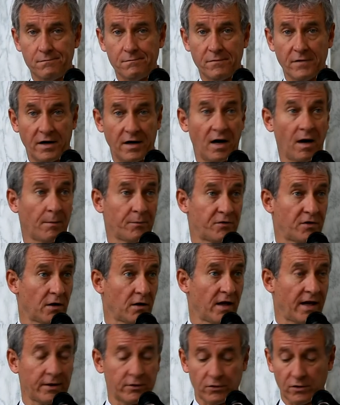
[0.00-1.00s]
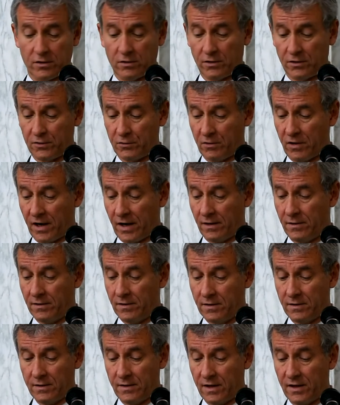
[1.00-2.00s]
It helps the electrical grid.
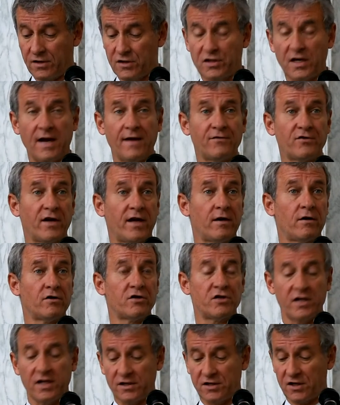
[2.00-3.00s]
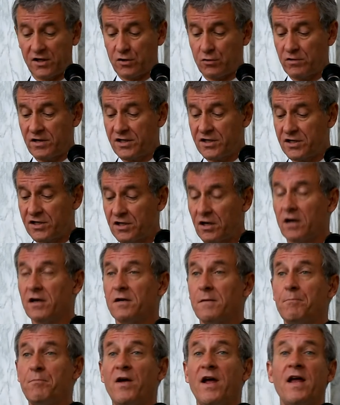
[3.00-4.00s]
It saves energy, it decreases our
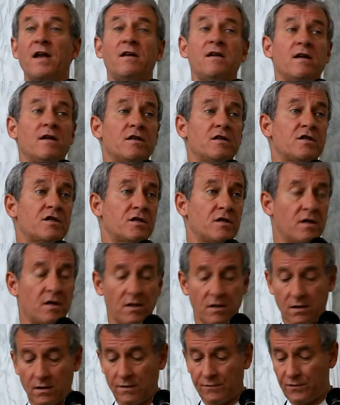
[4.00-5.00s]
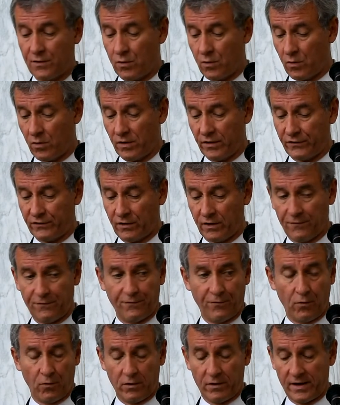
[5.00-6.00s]
dependence, of course, on
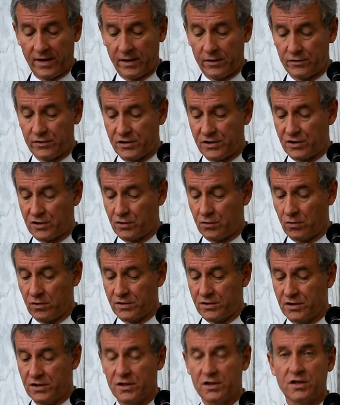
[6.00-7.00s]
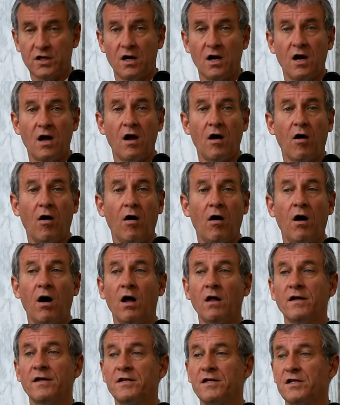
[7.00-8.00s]
foreign energy sources,
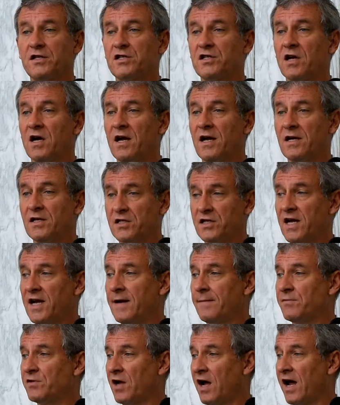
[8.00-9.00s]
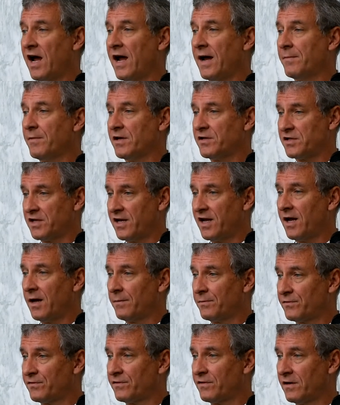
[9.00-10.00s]
all at the same time as it
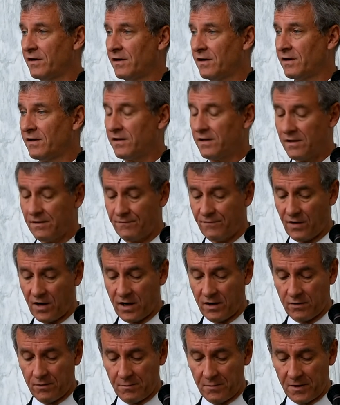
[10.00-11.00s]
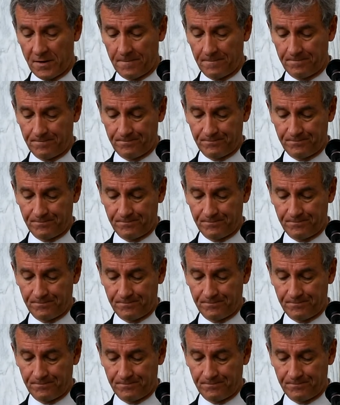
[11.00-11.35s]
helps the environment.